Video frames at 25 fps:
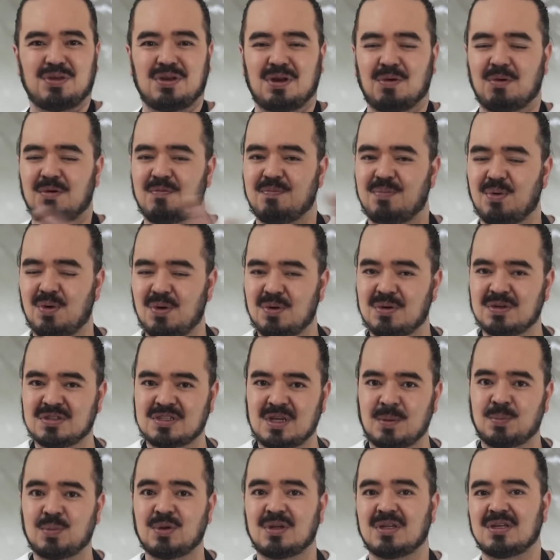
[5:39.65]
You know, we boiled it
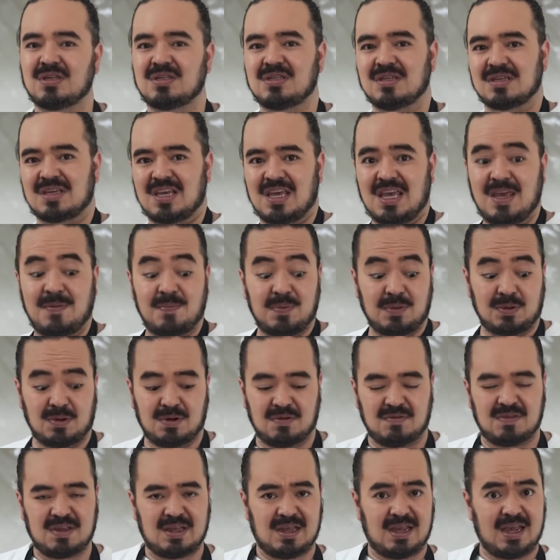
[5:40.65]
separately to keep a lot
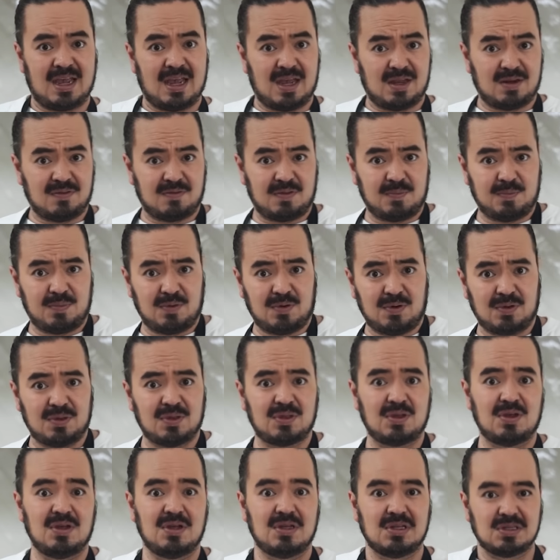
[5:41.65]
of that out of the
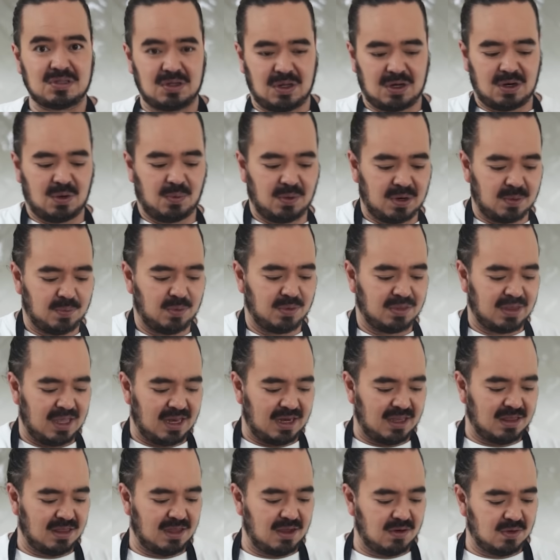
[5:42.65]
broth, so I don't want to put
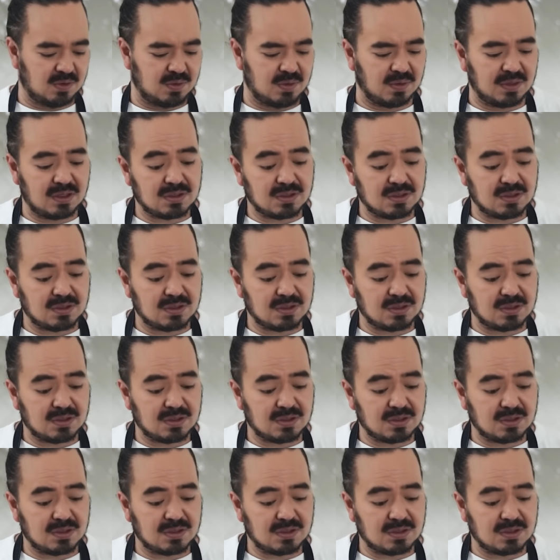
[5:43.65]
that in there as well.